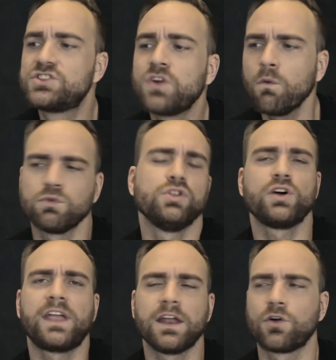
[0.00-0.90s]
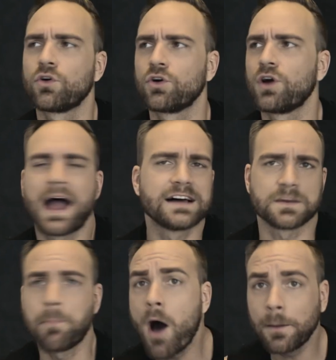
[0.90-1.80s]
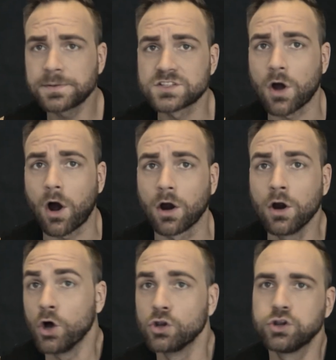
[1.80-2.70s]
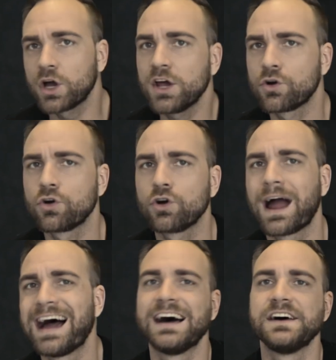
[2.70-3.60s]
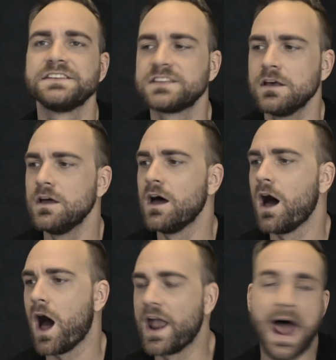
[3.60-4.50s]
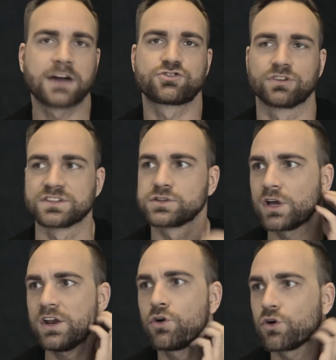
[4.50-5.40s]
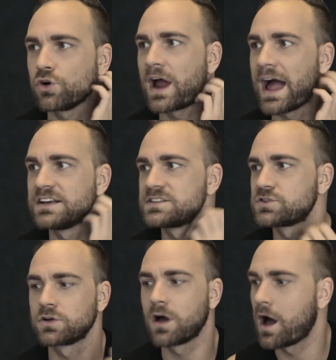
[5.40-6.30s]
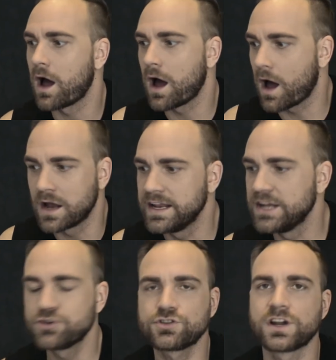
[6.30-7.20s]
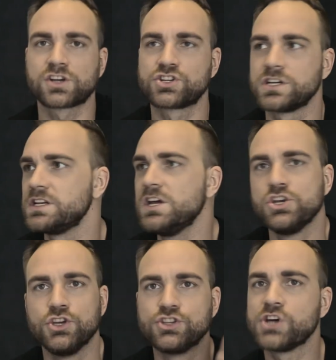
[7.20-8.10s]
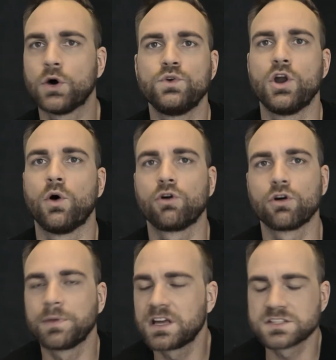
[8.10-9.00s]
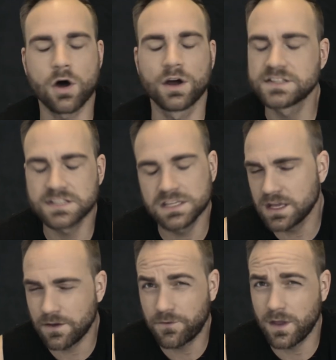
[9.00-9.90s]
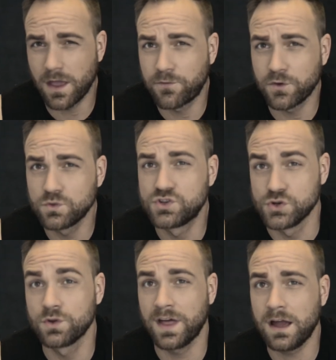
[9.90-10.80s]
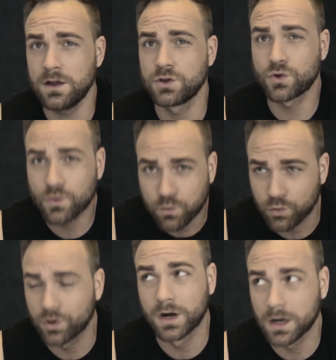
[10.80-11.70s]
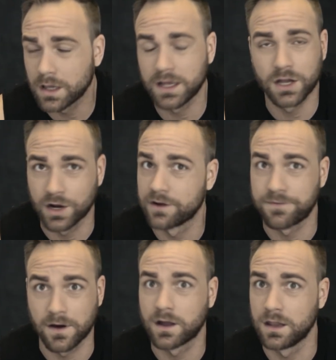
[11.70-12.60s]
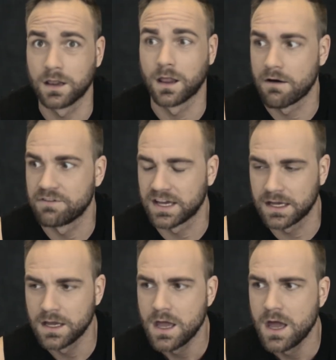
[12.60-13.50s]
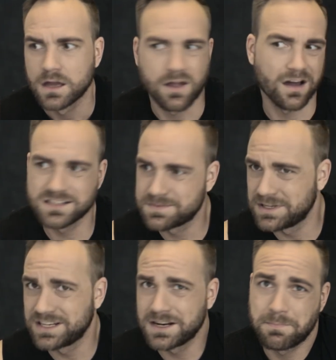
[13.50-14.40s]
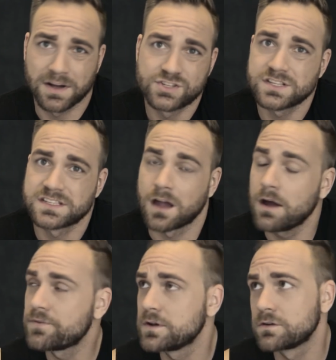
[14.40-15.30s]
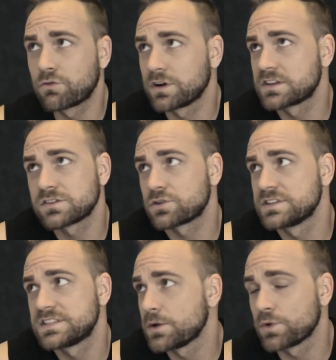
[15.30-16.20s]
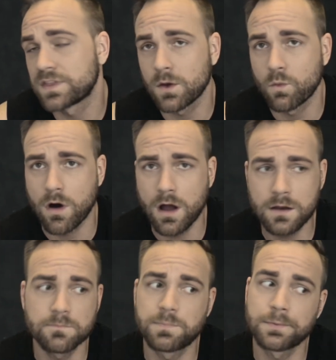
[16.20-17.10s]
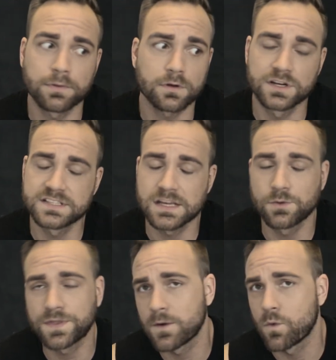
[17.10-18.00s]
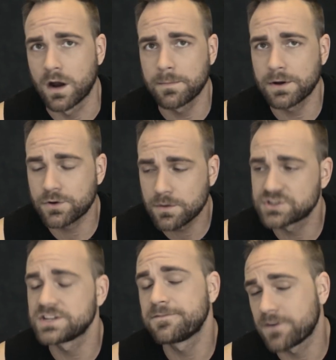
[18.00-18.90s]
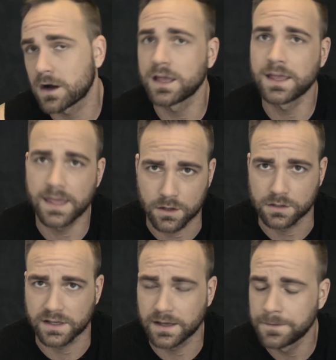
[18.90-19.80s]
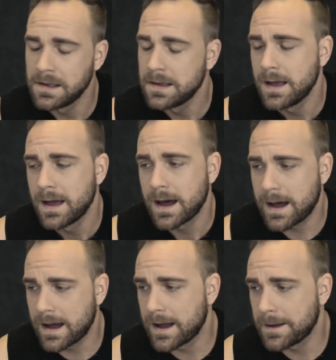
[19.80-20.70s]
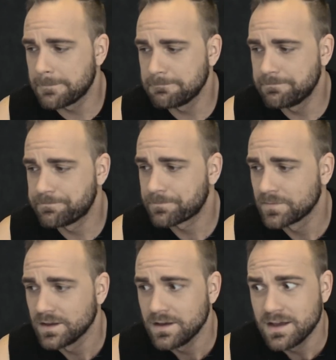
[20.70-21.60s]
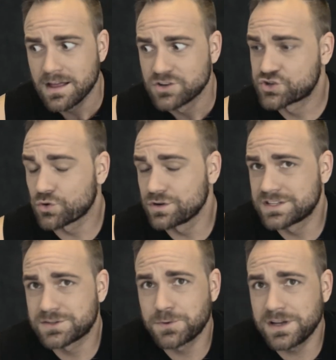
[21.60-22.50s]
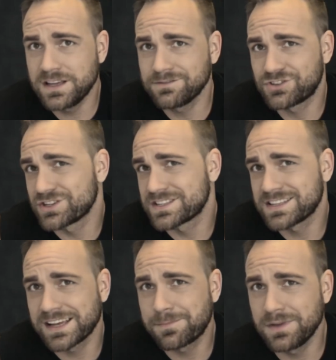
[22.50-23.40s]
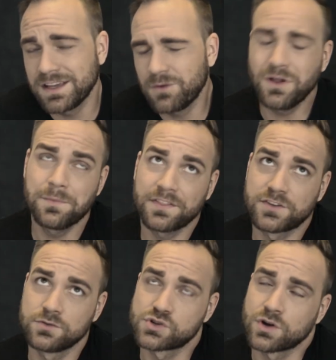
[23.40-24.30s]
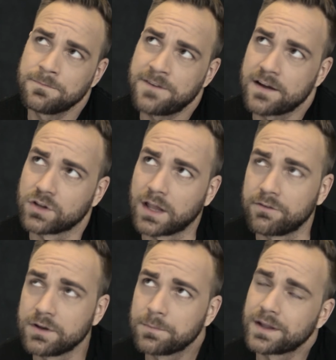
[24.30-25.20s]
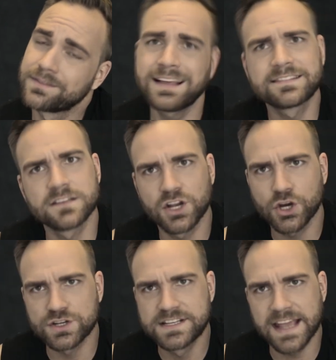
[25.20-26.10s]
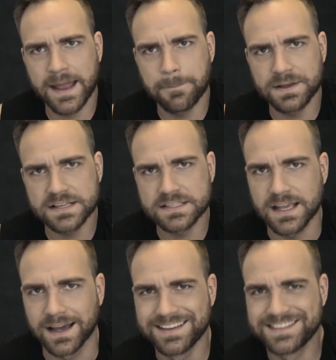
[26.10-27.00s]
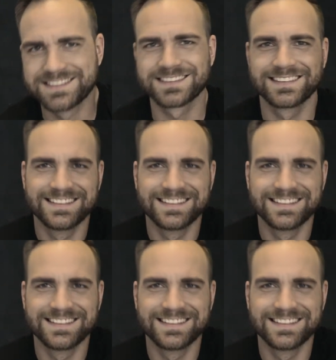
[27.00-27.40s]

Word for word: Don't look at her as a pop star, look at her as an actress. Look at her as an introduction. You don't know her because honestly, if, if you do that, you're really gonna fucking love it. Gaga's been in a bunch of stuff and critics are gonna say what they want and people are gonna say what they want about her, but she fucking killed it. Um, short and sweet, just like me. Well, I'm not too short, I'm 5'11", but that's none of your damn business.